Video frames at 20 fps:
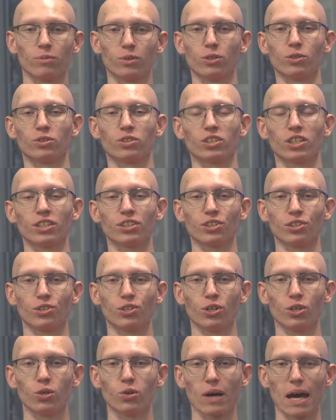to Season
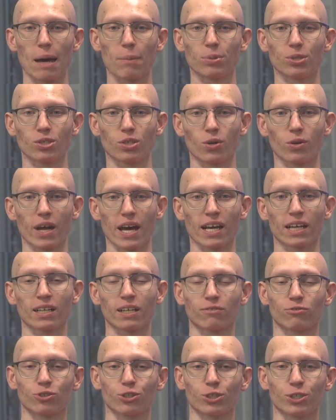2, Episode 8
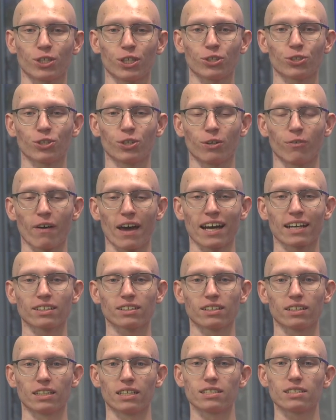of Tradition of
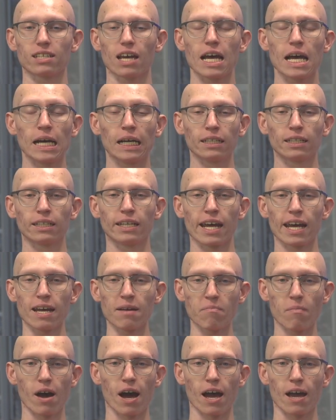Excellence. Today,
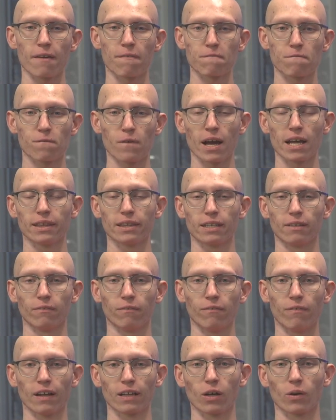my friend and
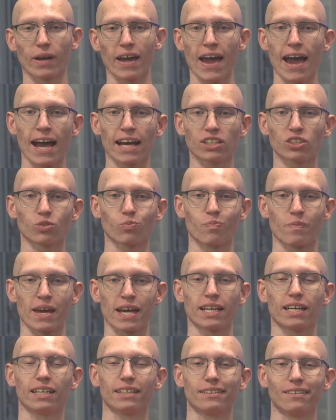fellow
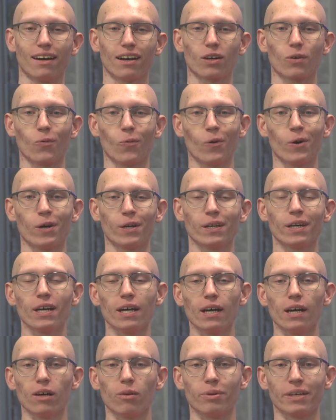castmate, Doug Wood,
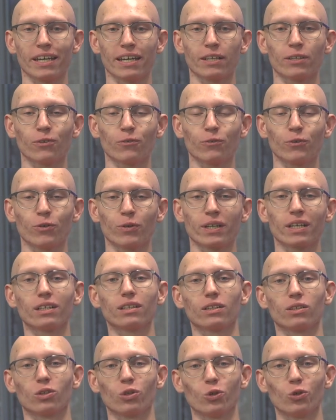will be interviewing
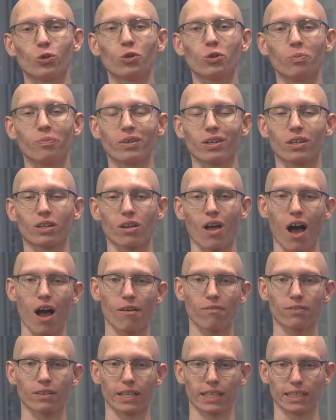Luke
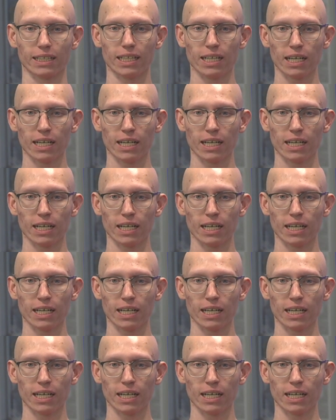McLaughlin.